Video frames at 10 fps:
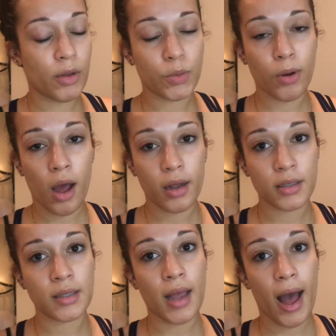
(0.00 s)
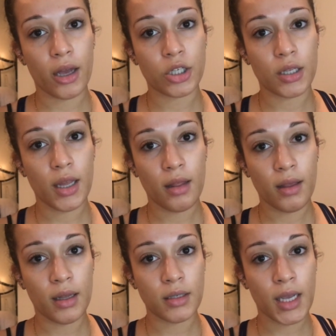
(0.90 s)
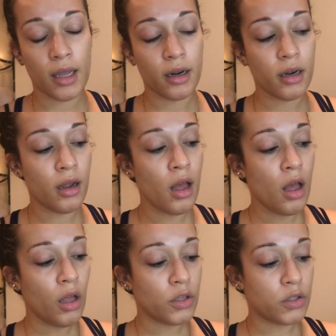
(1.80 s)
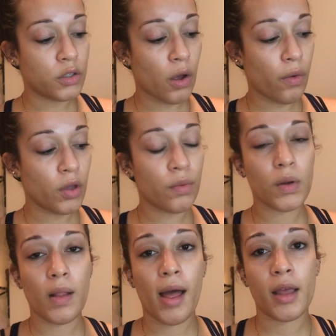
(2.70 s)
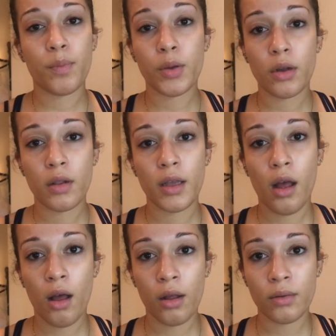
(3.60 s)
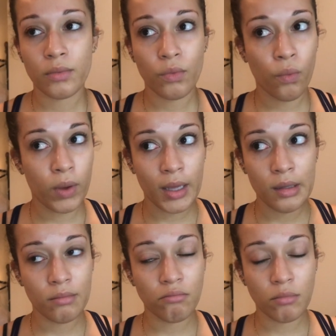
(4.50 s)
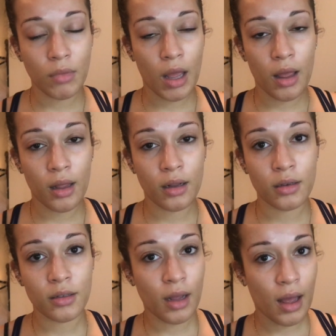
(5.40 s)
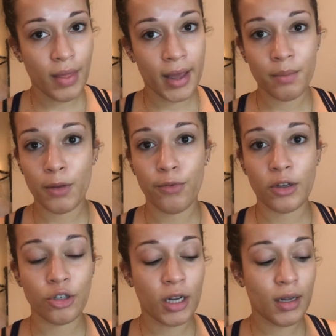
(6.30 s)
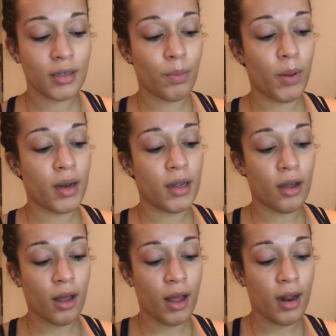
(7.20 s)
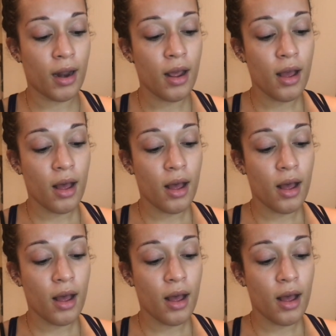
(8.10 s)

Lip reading: much product is actually in the container. So you're relying purely on weight, and that can be frustrating depending on